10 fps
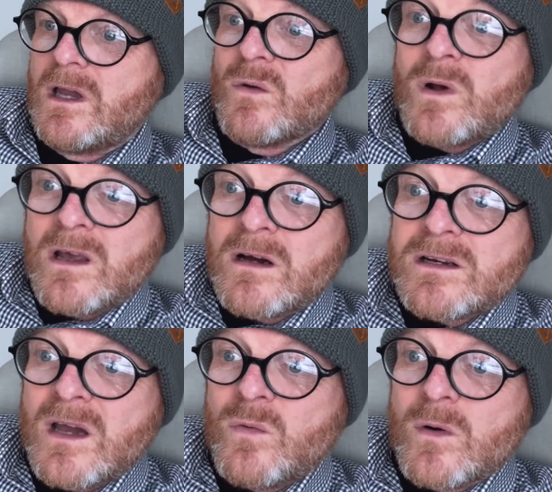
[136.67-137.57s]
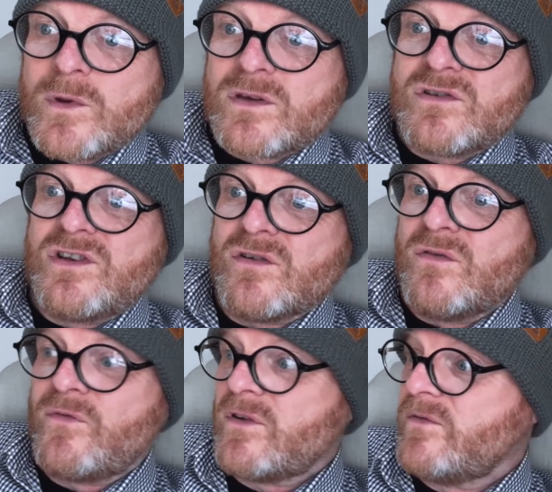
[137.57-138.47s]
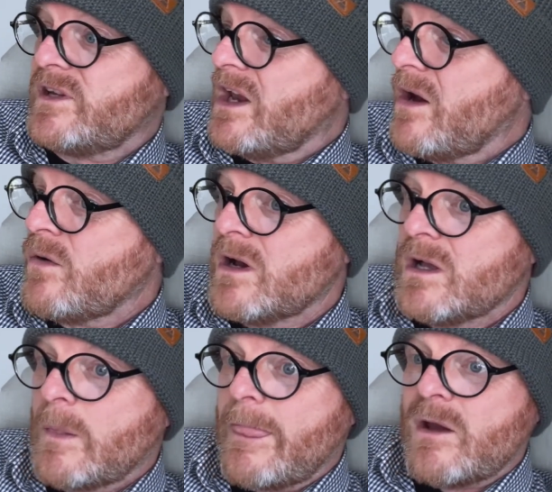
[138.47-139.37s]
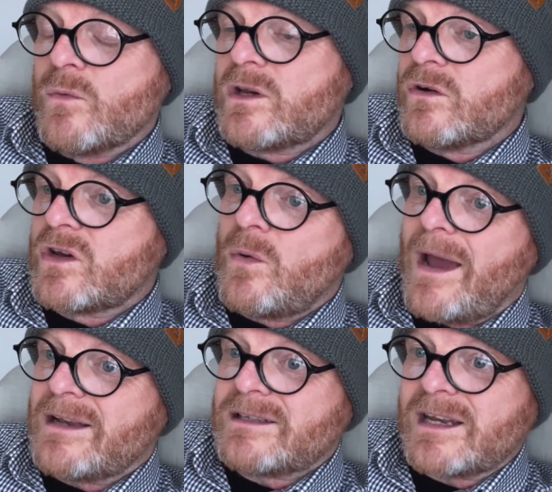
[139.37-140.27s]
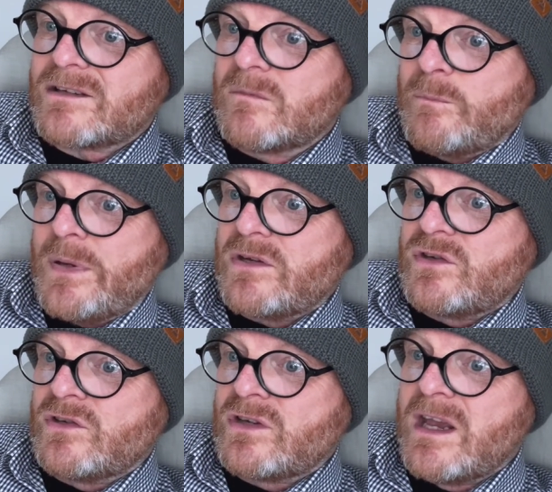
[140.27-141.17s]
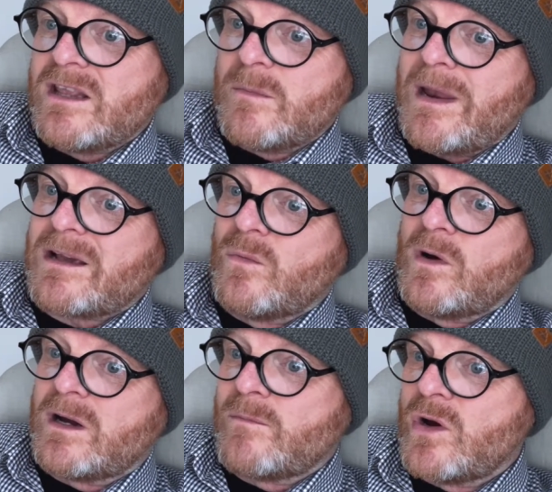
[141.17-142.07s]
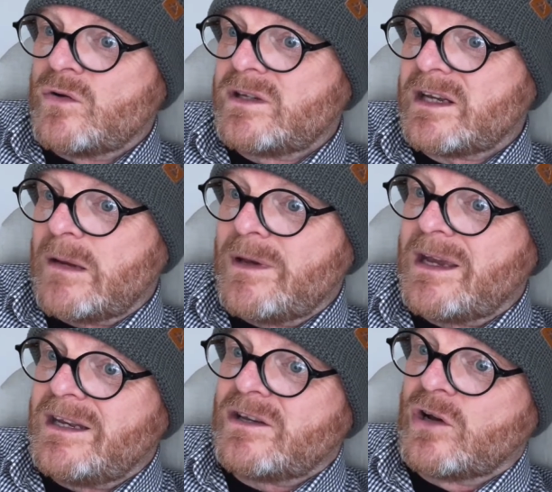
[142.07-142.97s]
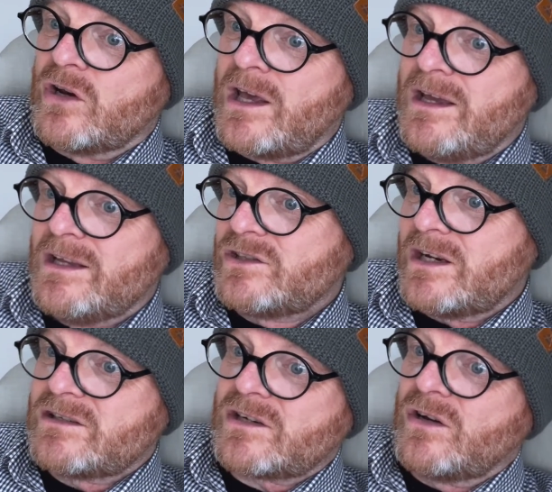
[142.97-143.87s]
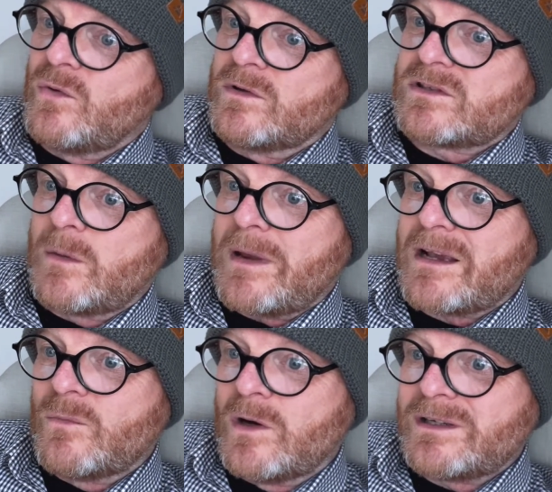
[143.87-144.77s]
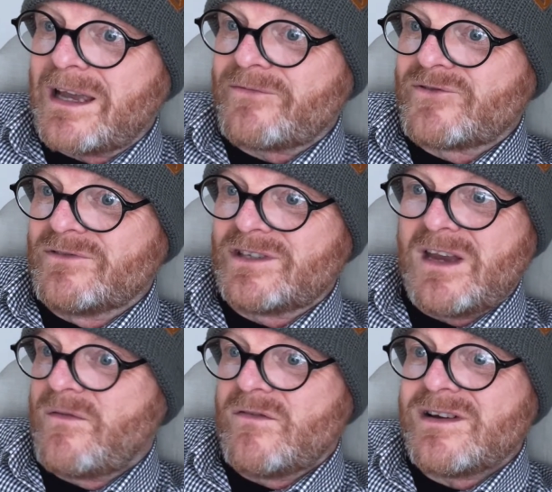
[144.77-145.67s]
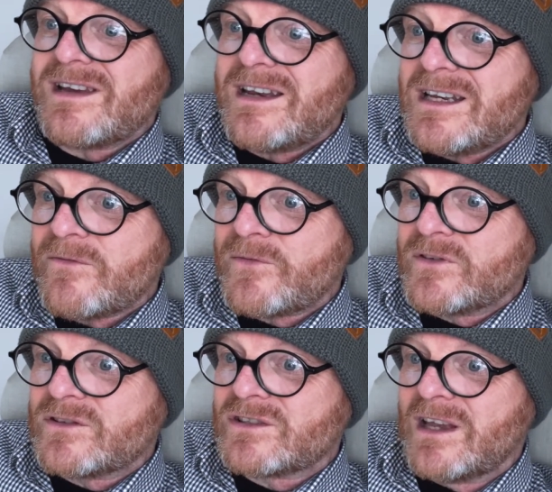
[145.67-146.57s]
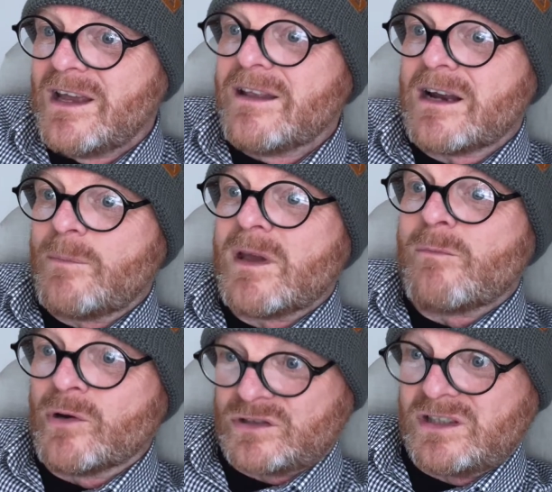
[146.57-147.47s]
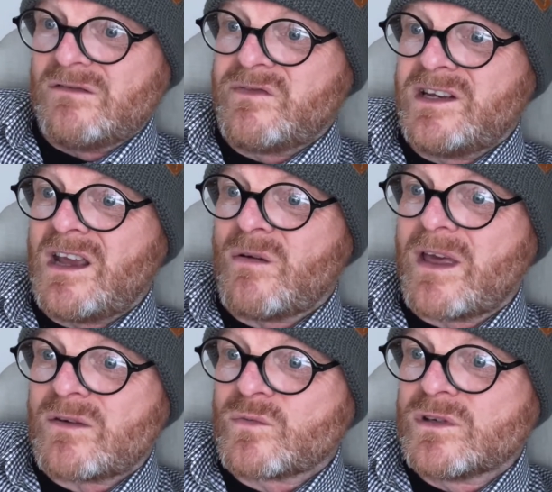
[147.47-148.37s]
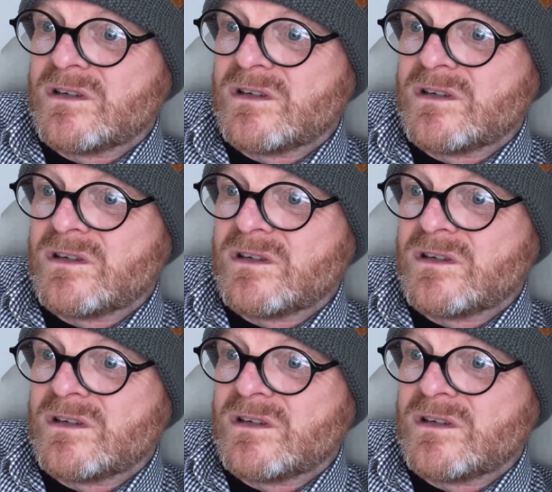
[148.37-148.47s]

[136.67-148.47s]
Well, I know what we could do for a video. We could go out and take some pictures in the black and white mode, take them again in colour, change the colour ones to black and white after and see if there is any difference. That'd be a bossing video, that would.